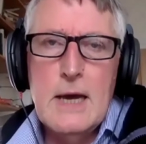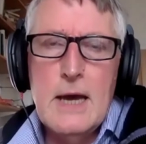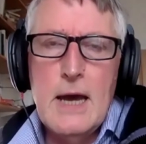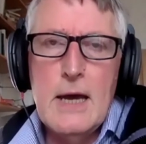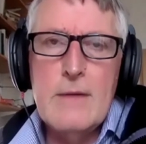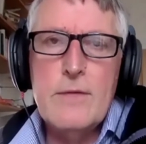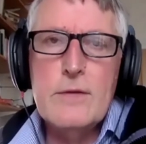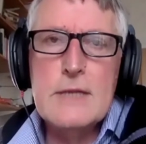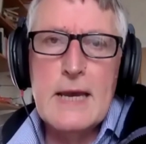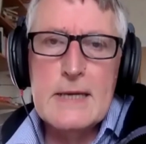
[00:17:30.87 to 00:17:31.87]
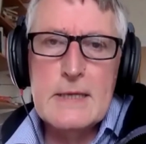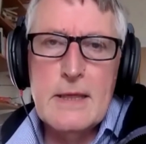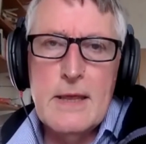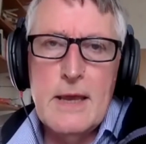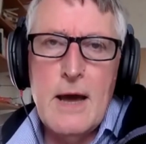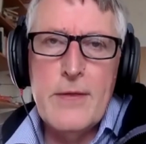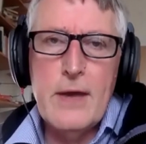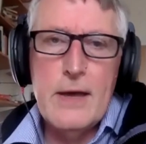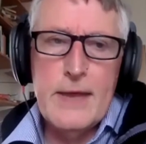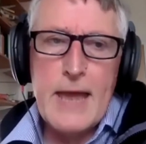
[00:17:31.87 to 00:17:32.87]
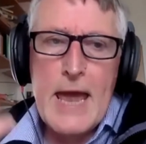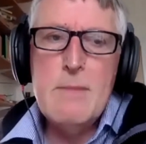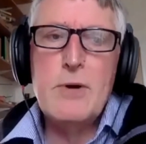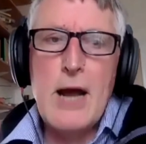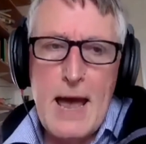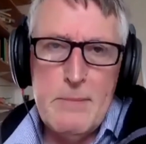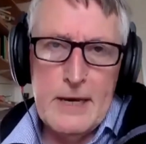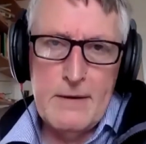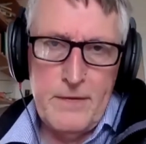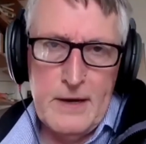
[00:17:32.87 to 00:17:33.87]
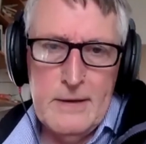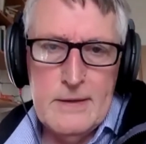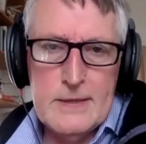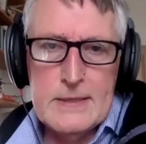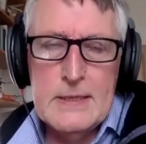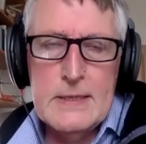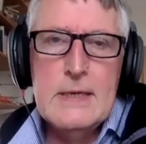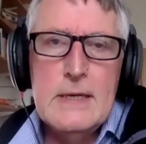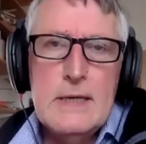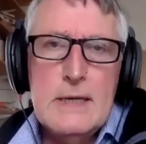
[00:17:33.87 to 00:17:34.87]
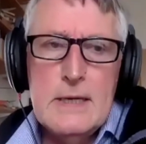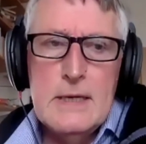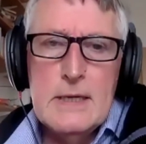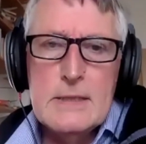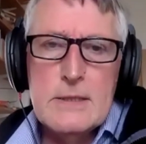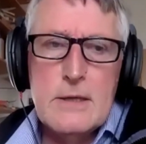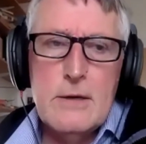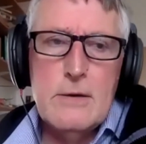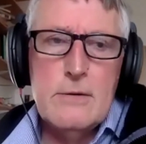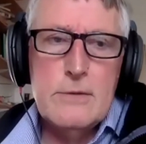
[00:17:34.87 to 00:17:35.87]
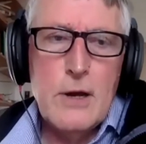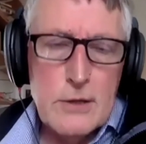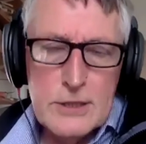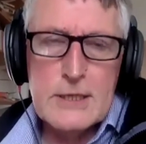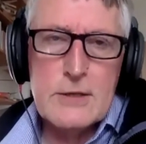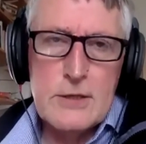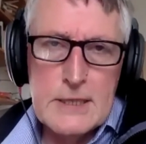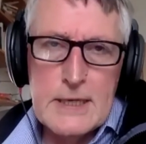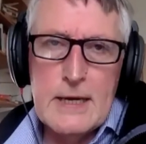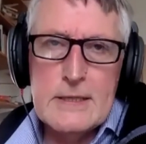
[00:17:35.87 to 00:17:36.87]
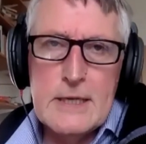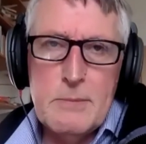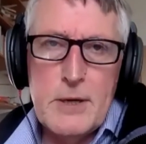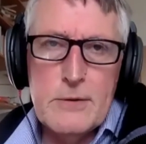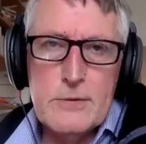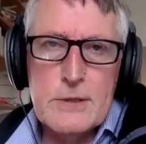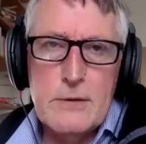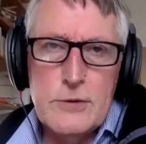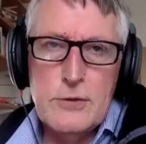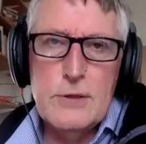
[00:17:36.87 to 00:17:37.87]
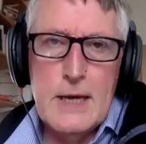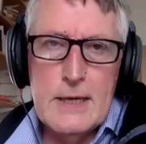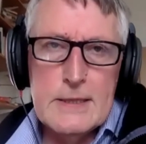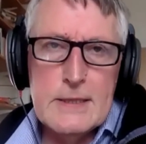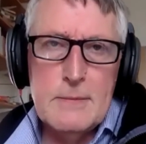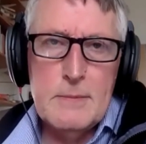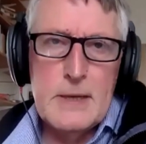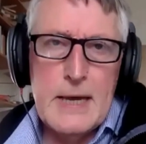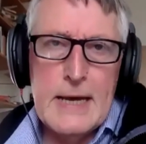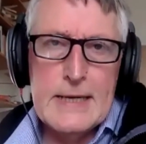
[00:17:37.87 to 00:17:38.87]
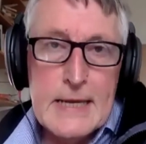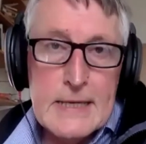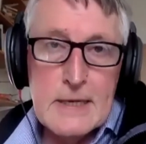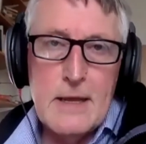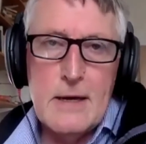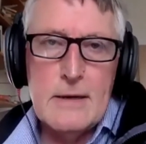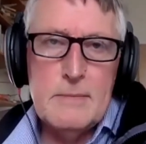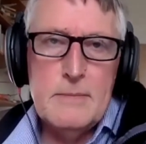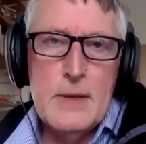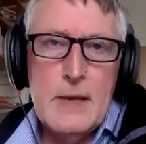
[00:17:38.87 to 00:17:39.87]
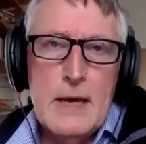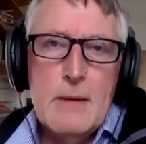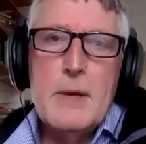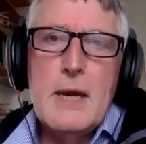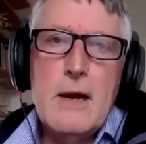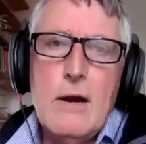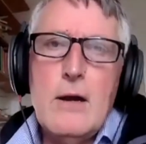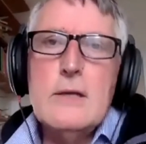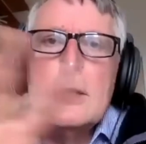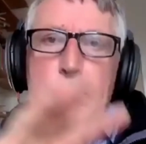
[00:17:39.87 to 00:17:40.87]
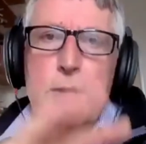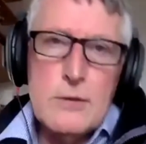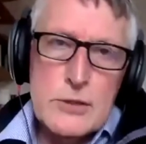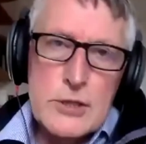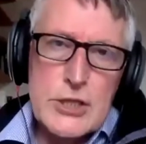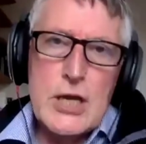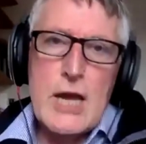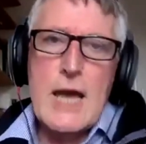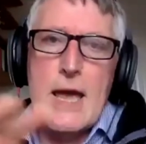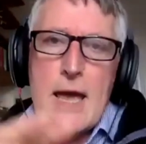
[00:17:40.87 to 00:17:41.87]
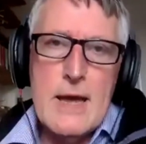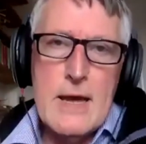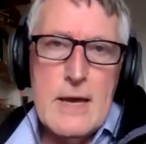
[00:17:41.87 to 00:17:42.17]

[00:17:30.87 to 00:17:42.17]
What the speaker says: If you take the Abrahamic faiths, so not just Christianity, but also Judaism and Islam, because we all share